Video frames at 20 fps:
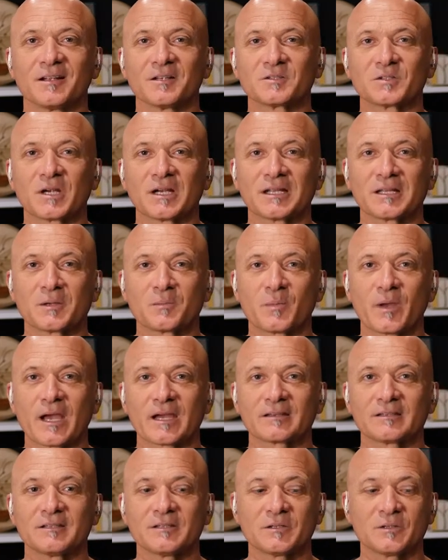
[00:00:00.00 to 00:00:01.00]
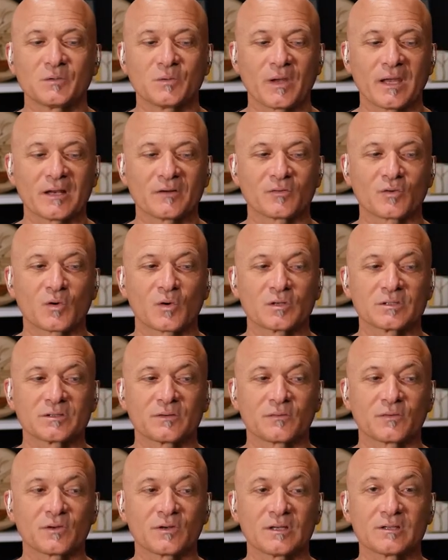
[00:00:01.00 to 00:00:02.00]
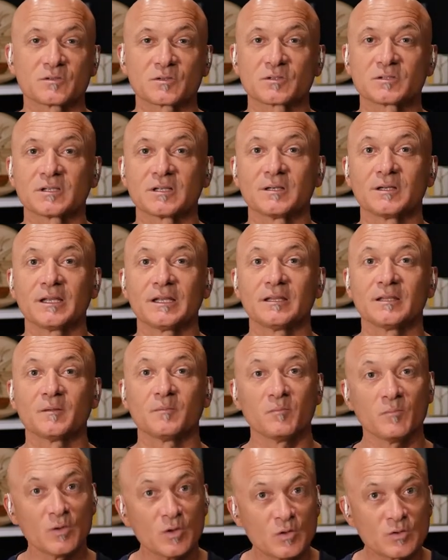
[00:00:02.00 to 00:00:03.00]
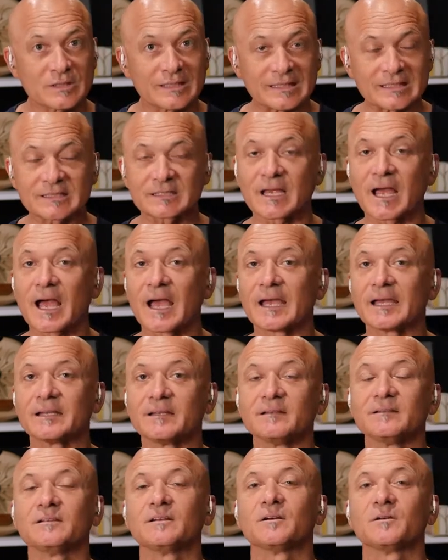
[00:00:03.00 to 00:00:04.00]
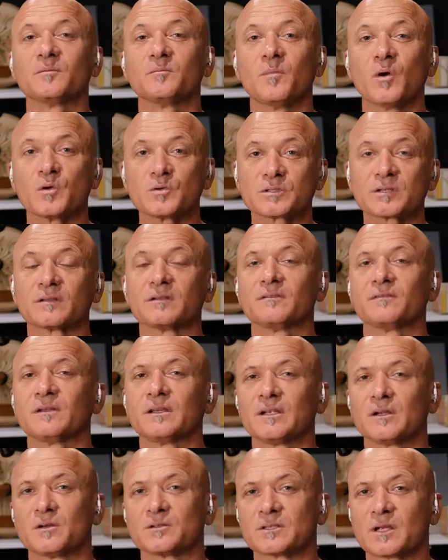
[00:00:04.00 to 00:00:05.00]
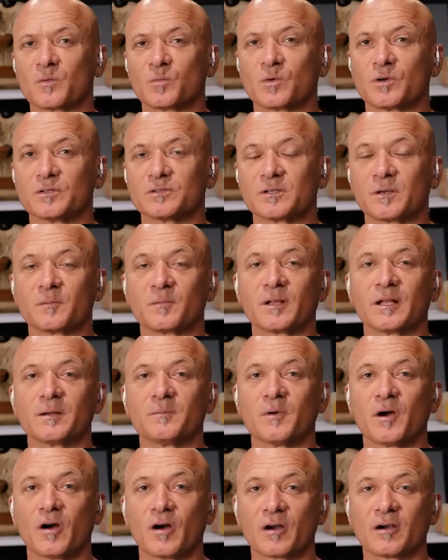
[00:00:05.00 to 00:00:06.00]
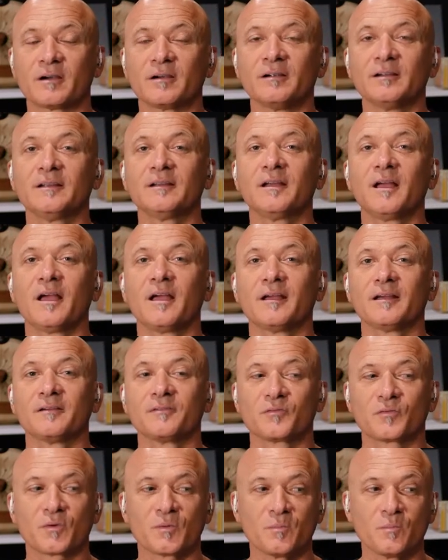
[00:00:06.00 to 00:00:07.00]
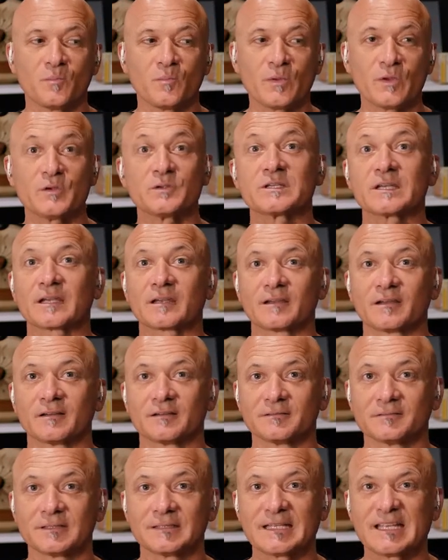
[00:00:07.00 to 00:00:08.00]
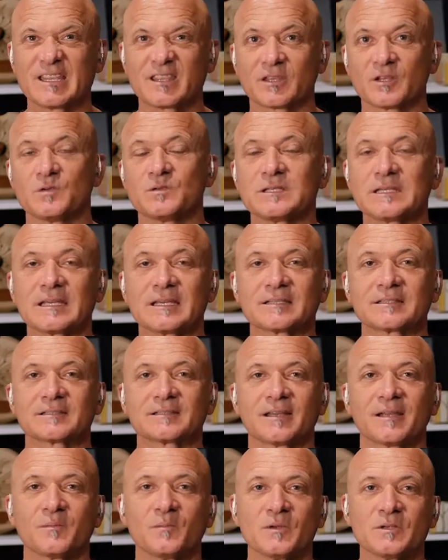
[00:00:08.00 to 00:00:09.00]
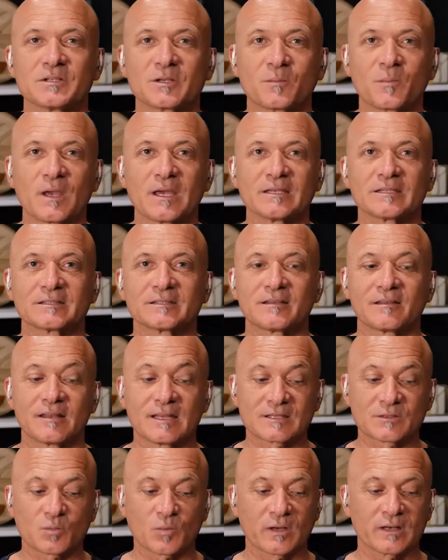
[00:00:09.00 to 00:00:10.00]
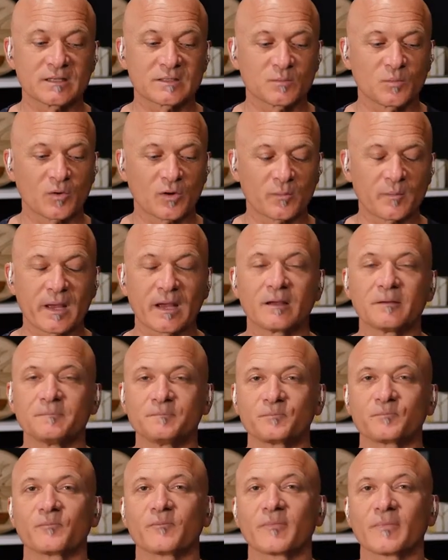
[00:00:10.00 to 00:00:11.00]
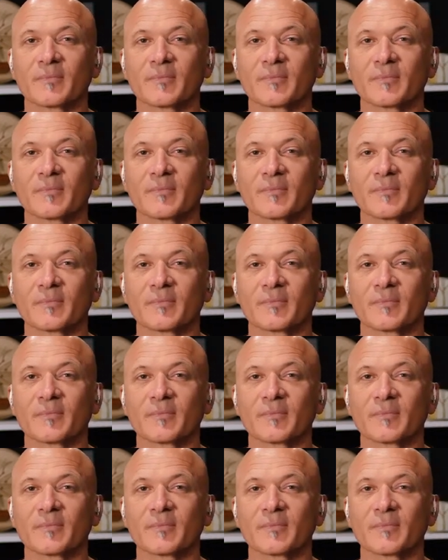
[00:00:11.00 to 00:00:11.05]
I'll try to get back to you. And of course, if you're interested in the music side, you know, most of the videos on World Drum Club are for music enthusiasts and music based. This one is more about